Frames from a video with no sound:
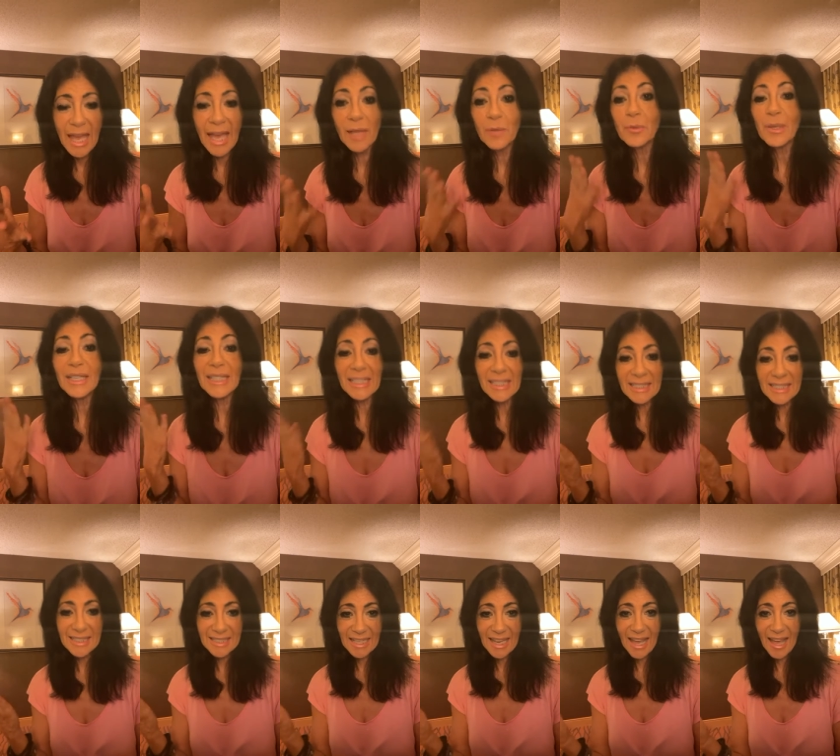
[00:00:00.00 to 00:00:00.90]
And when he
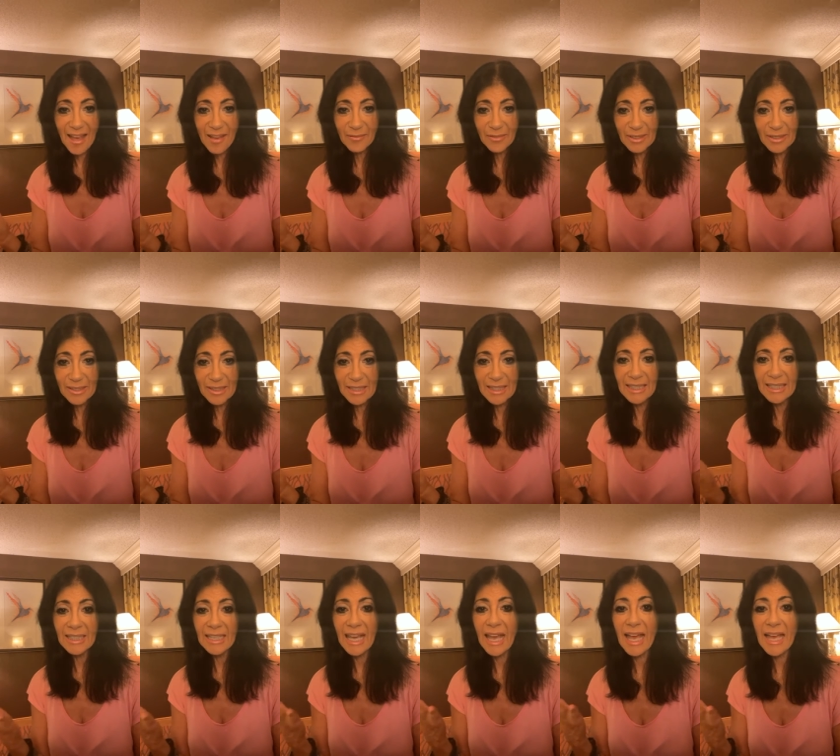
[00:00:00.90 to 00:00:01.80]
gets to heaven,
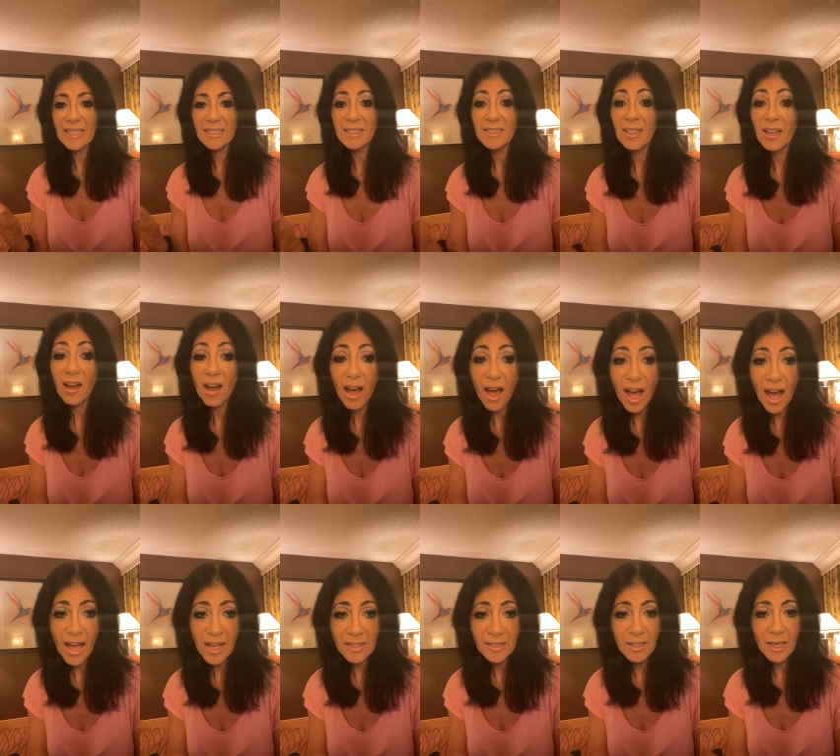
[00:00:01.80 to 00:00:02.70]
he asks
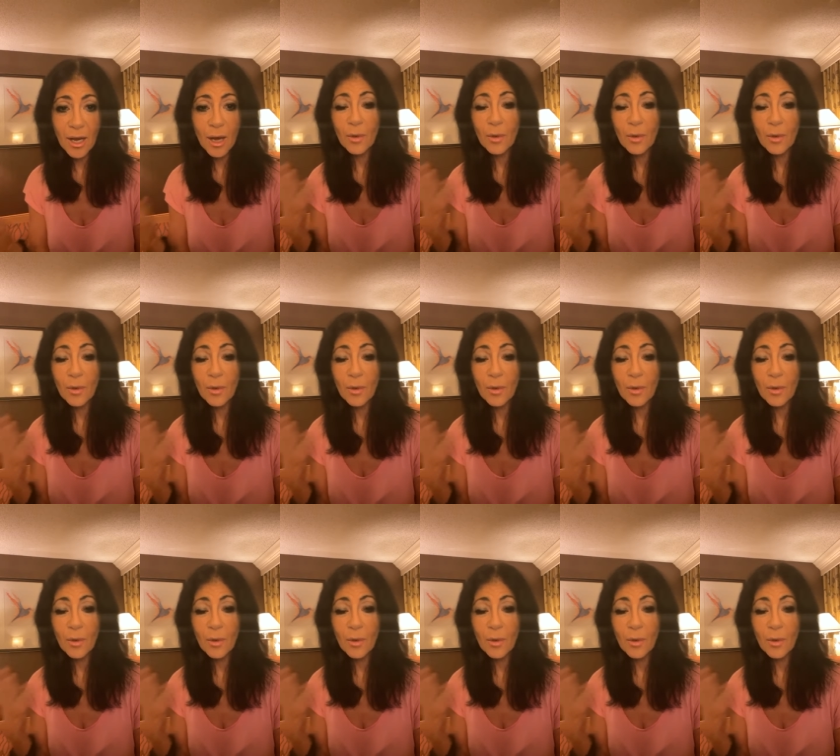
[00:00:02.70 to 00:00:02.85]
God,